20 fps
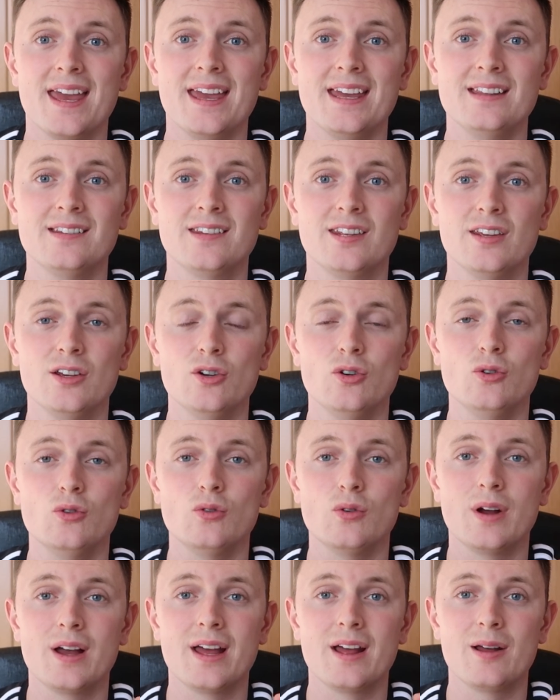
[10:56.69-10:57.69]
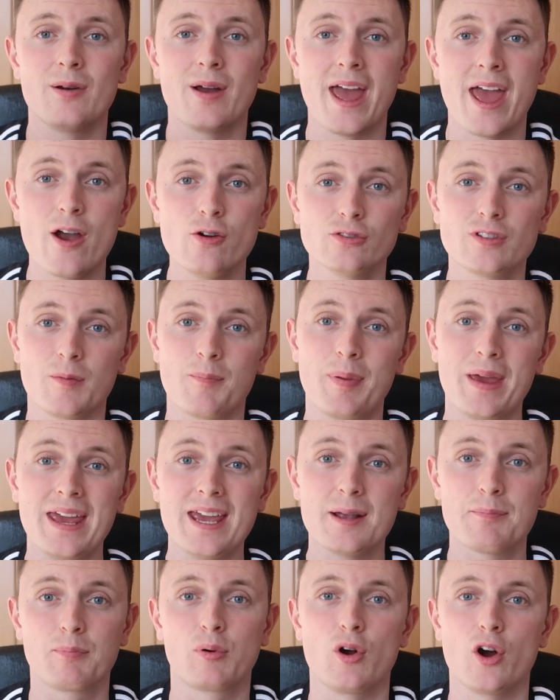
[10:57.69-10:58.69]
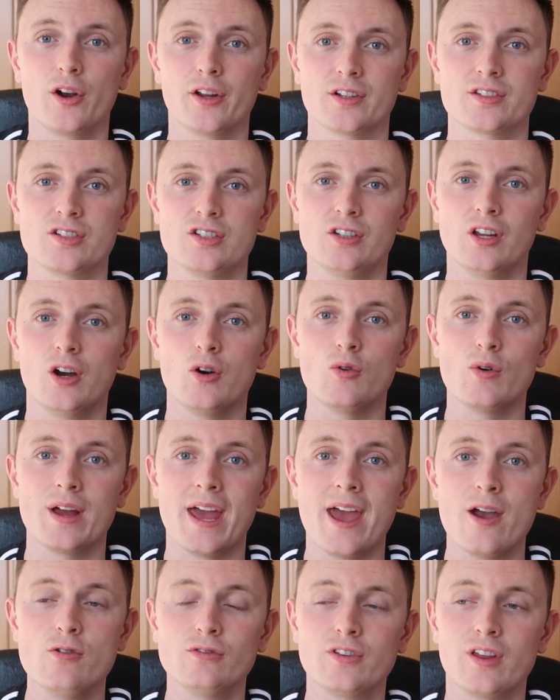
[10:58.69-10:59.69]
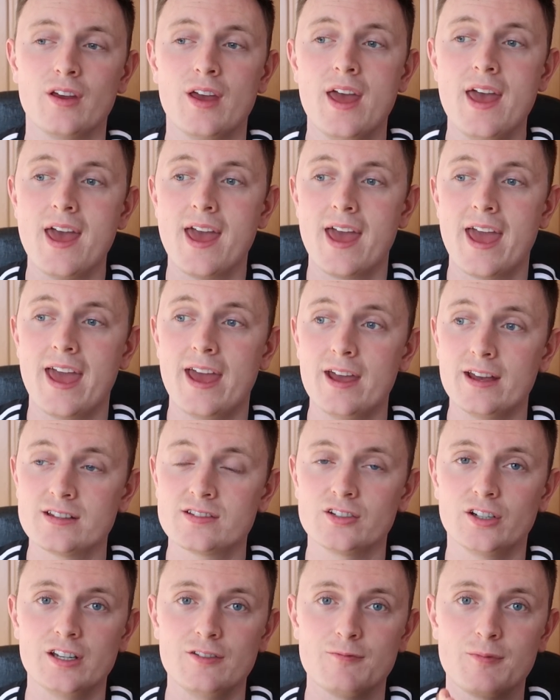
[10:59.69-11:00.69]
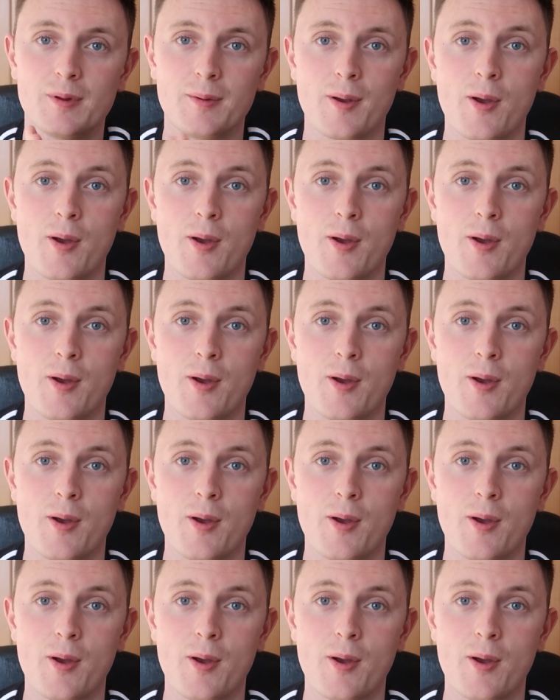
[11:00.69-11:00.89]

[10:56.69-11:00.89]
into how to pick products. You know, it's not even